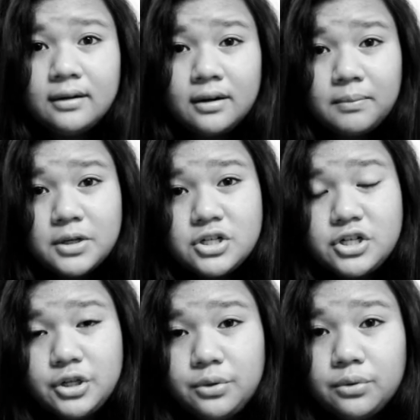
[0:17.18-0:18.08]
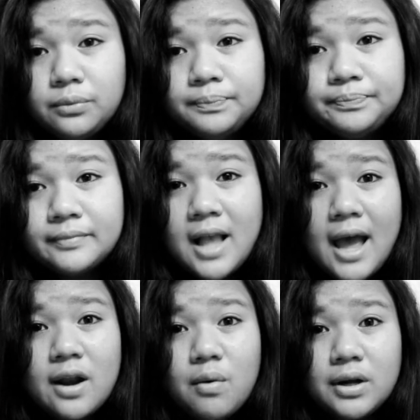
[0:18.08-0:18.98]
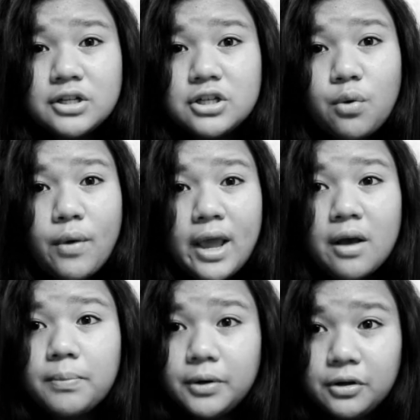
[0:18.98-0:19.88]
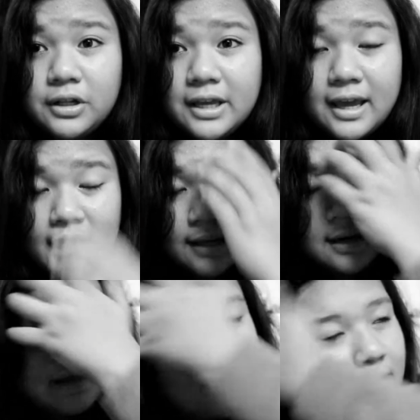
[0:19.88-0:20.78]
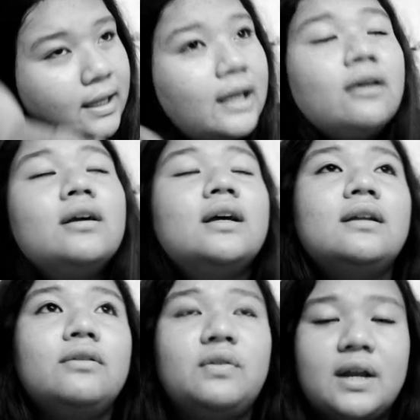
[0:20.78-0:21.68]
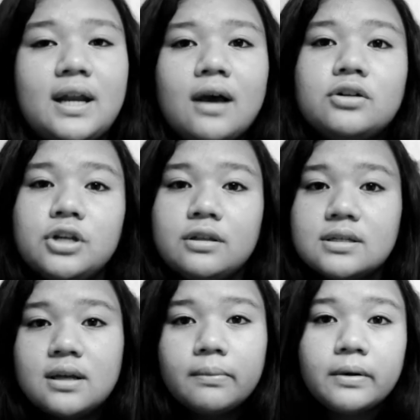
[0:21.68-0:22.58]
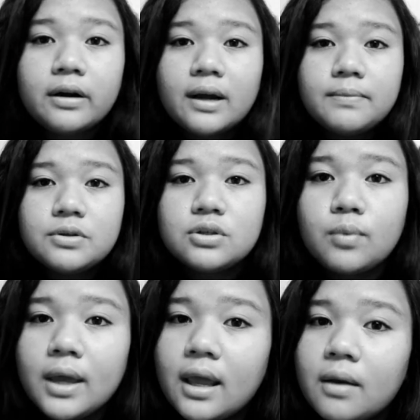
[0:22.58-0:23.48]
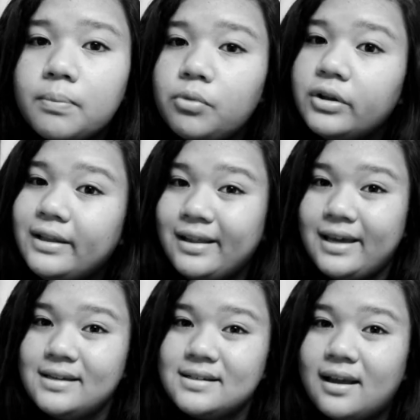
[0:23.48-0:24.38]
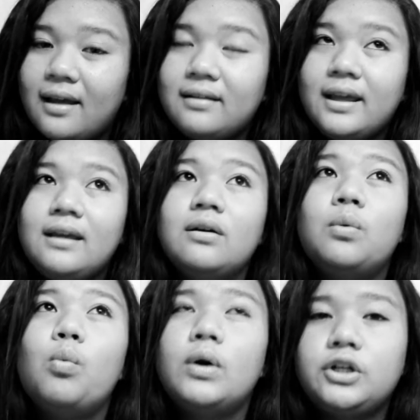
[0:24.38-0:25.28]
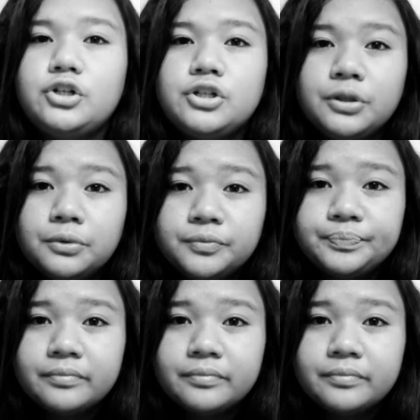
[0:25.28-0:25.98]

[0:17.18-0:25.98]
Number two, I don't want to start waking up early again. Like, right now during the summer, I'm used to waking up really late at like 1 or 2,